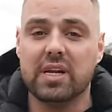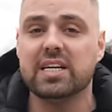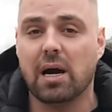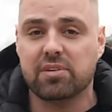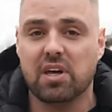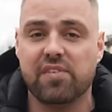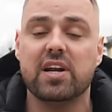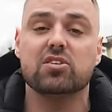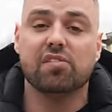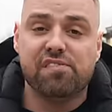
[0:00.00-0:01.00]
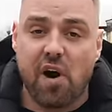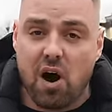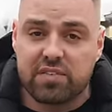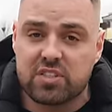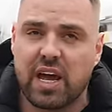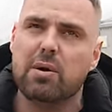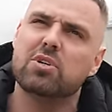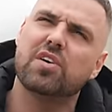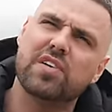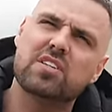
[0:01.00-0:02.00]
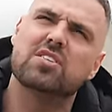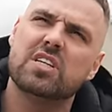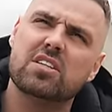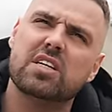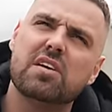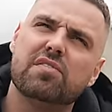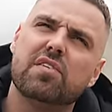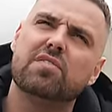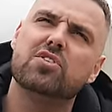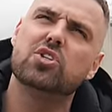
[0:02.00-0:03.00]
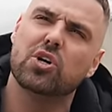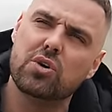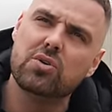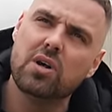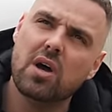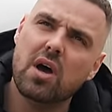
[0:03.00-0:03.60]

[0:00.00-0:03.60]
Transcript: the lead up to the event. It's on Father's Day, which I think is the 16th of June,